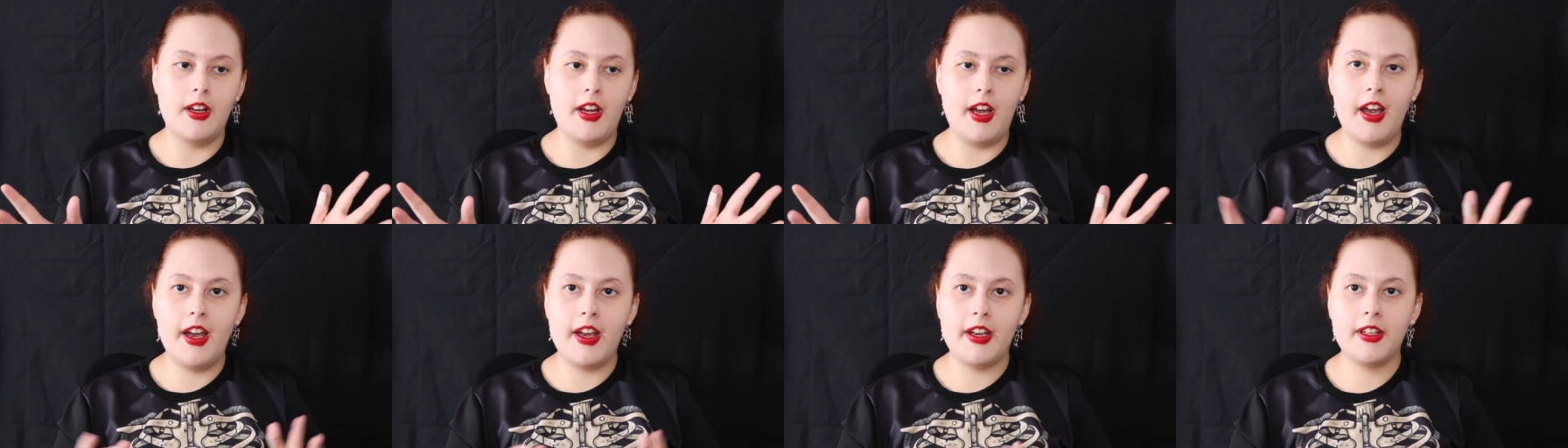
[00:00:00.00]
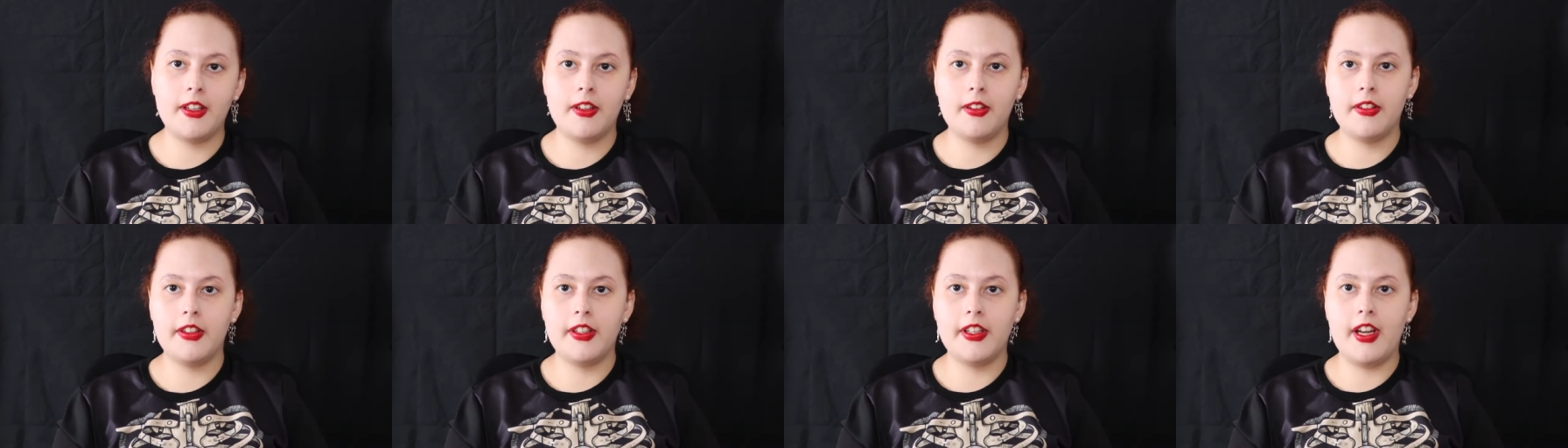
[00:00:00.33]

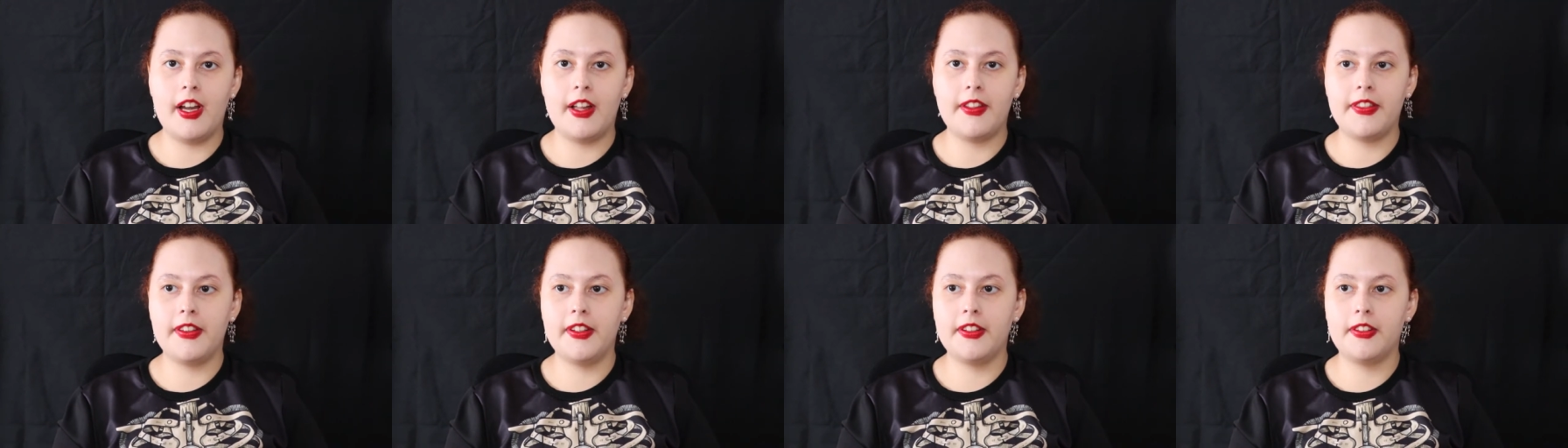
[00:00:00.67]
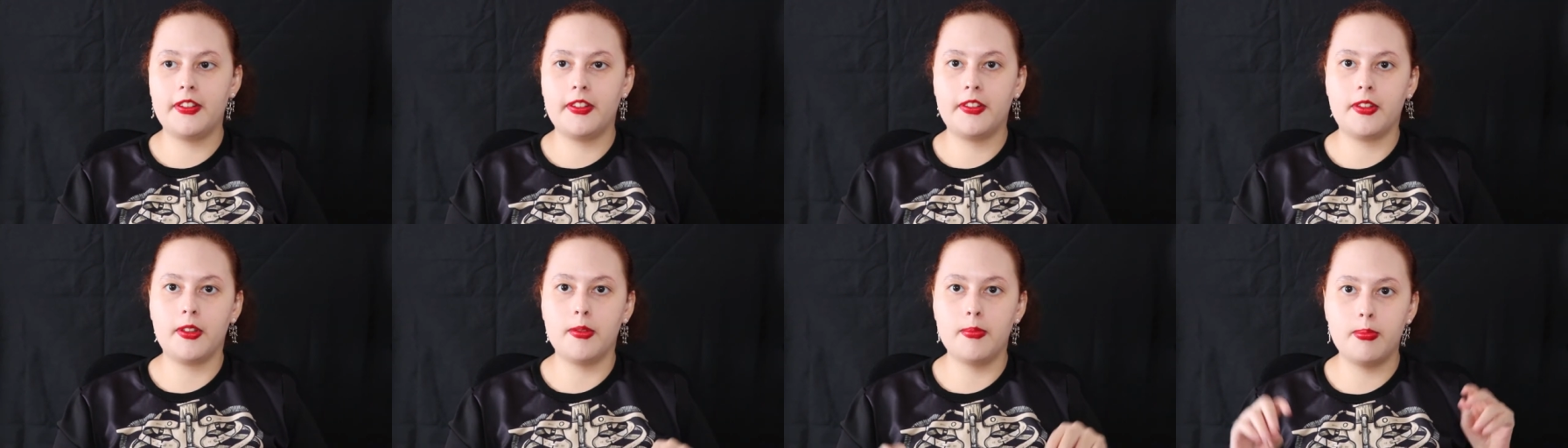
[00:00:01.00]
angry at
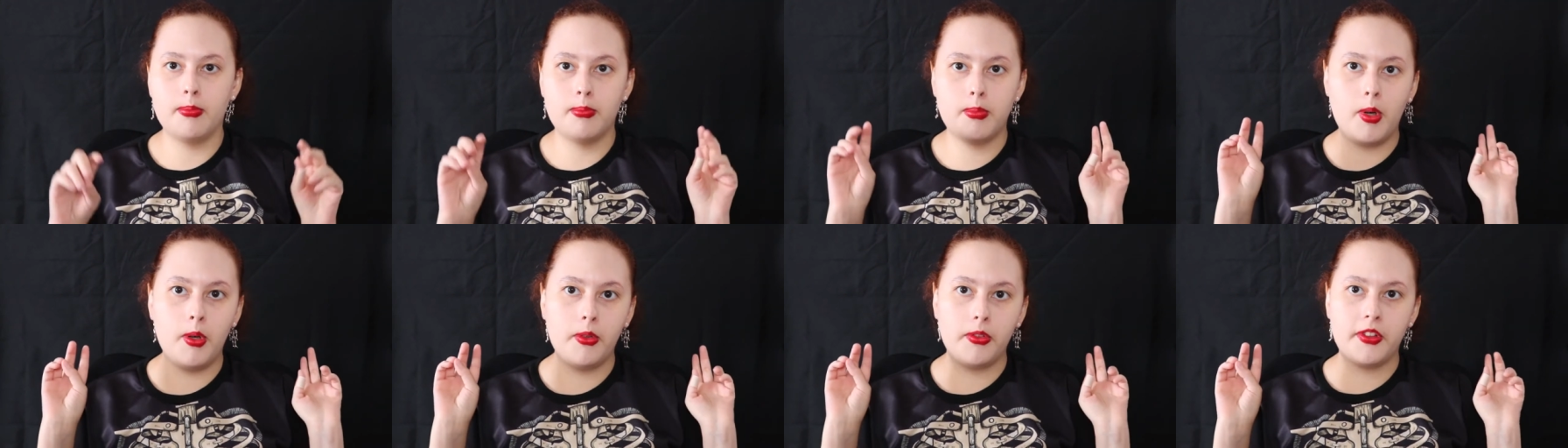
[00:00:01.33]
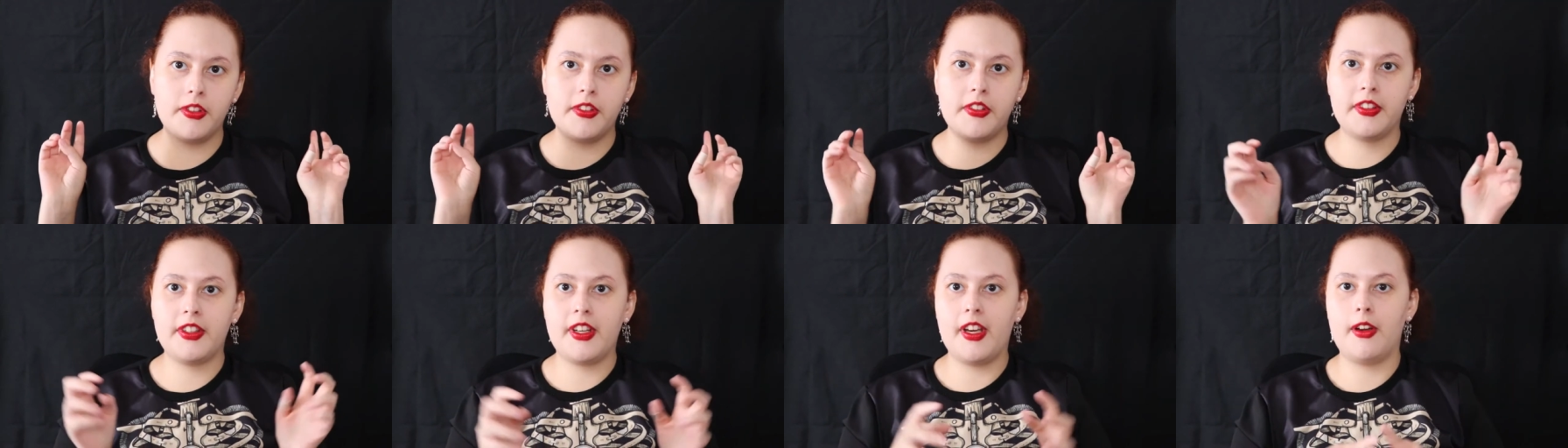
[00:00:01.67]
this
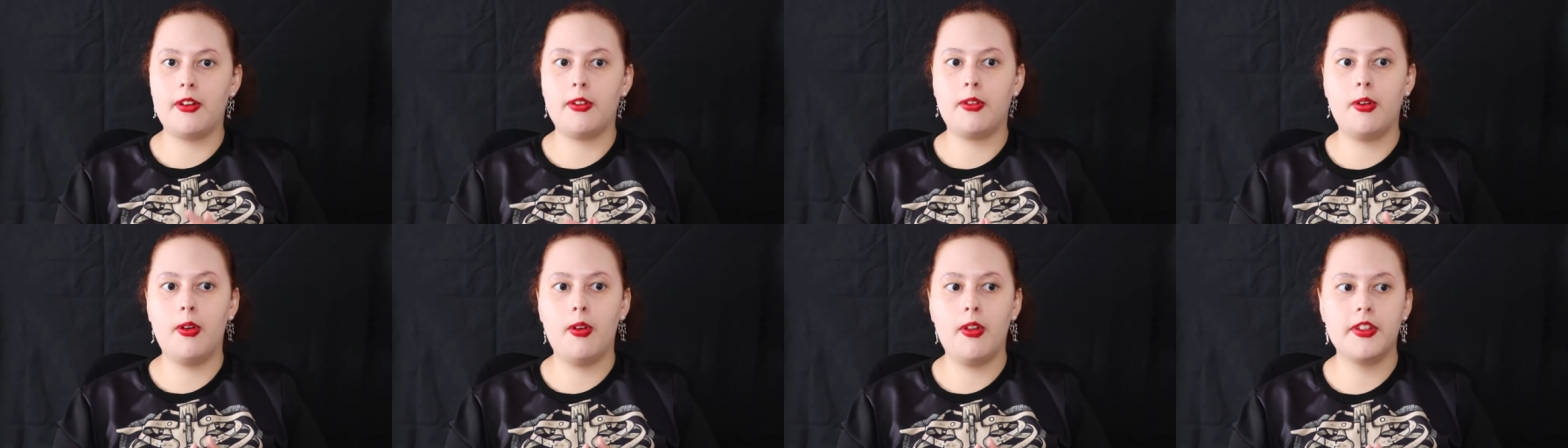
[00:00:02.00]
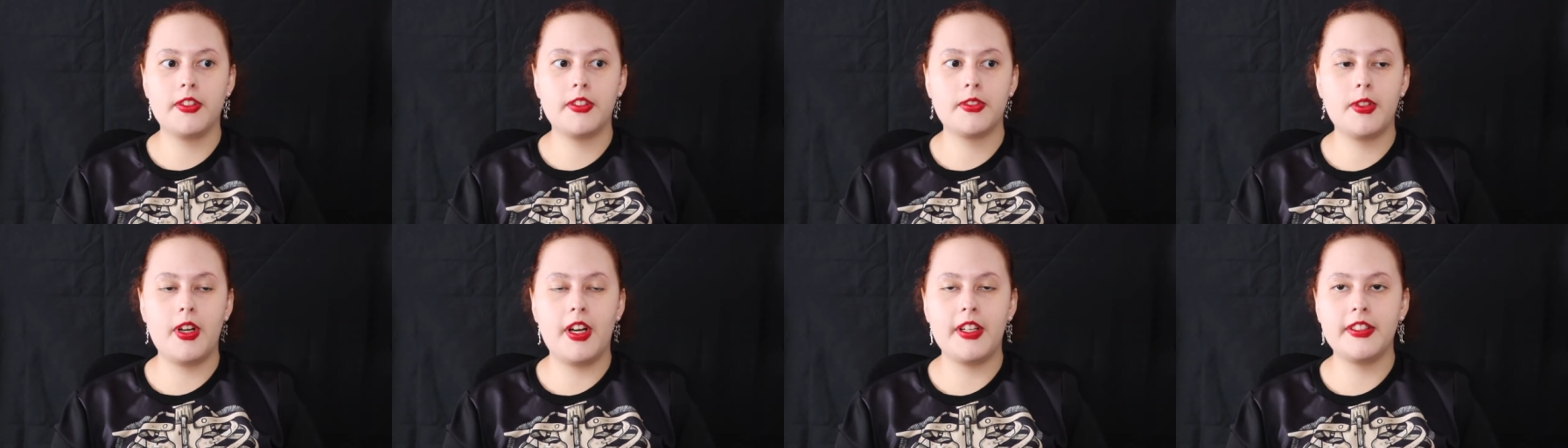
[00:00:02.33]
supposed scarecrow
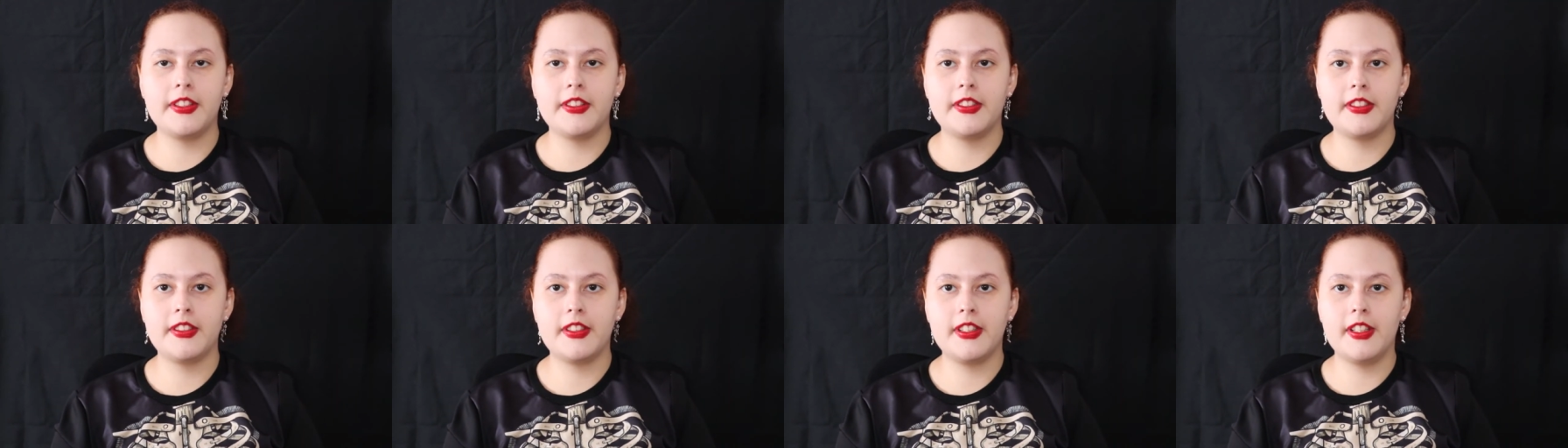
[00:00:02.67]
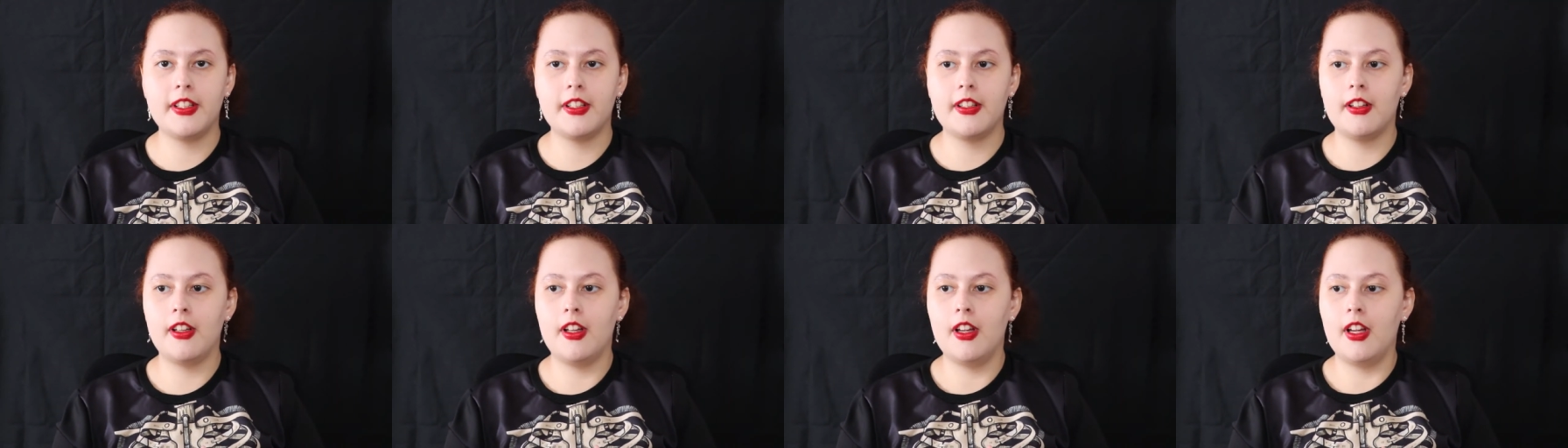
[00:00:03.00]
that's trying to
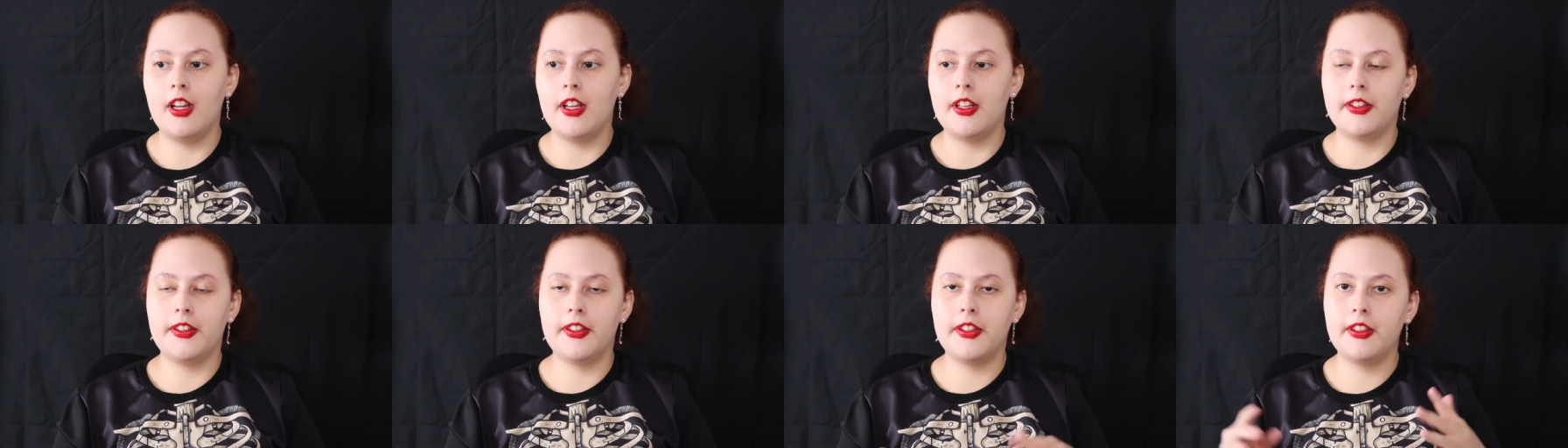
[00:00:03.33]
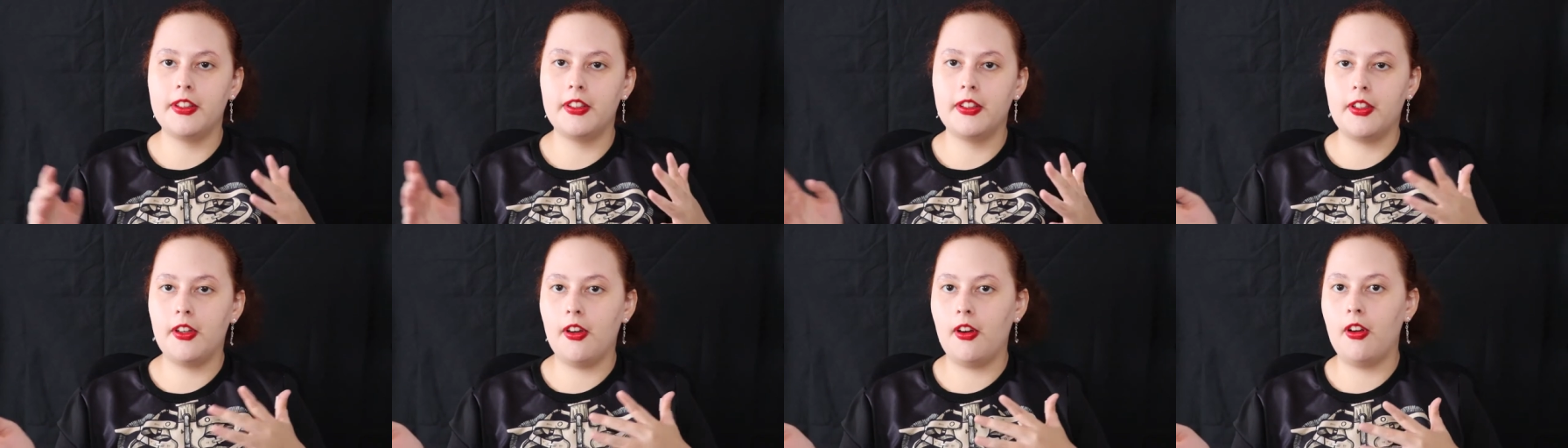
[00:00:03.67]
steal
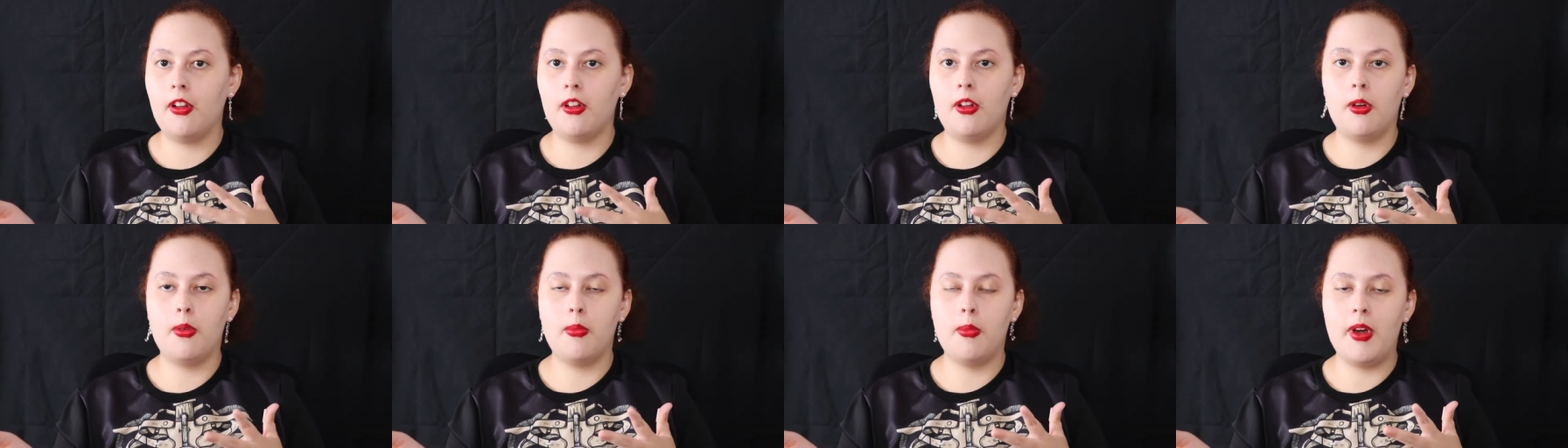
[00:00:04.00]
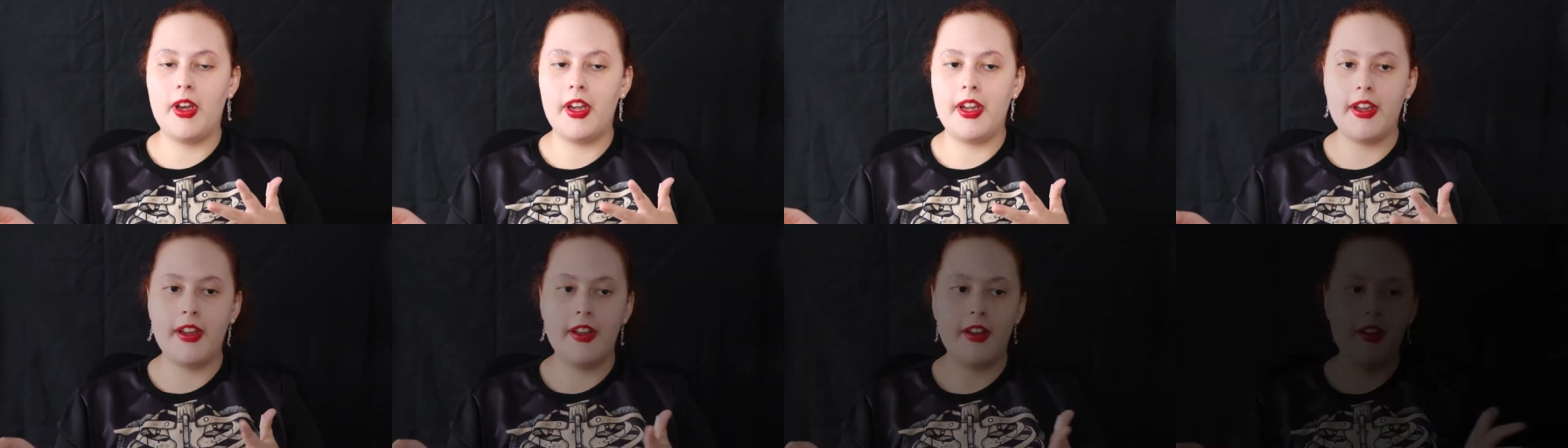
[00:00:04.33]
the girl
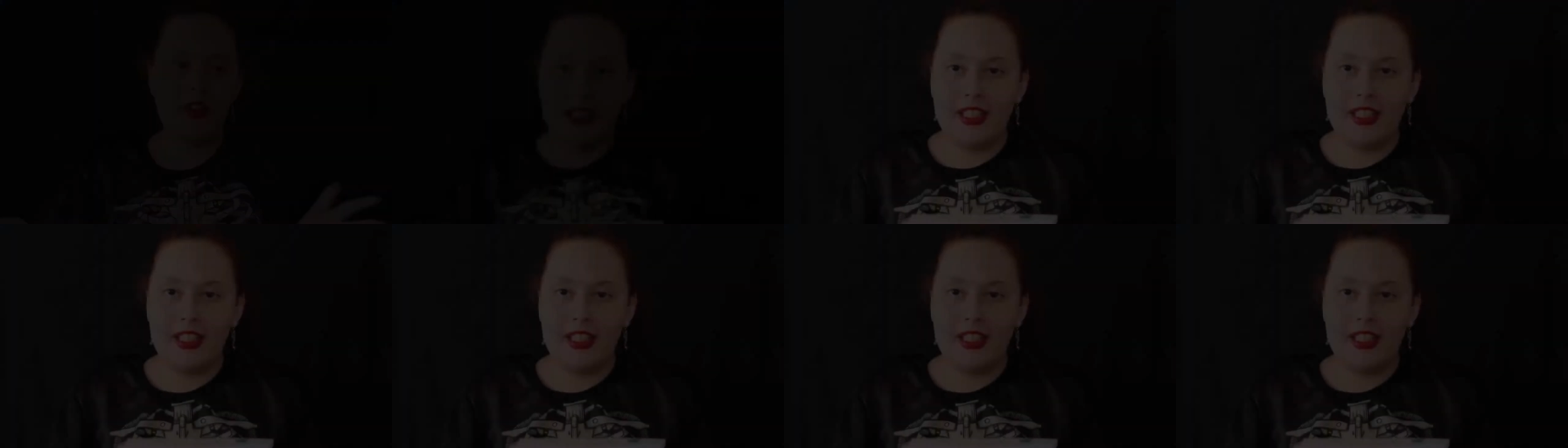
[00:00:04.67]
away.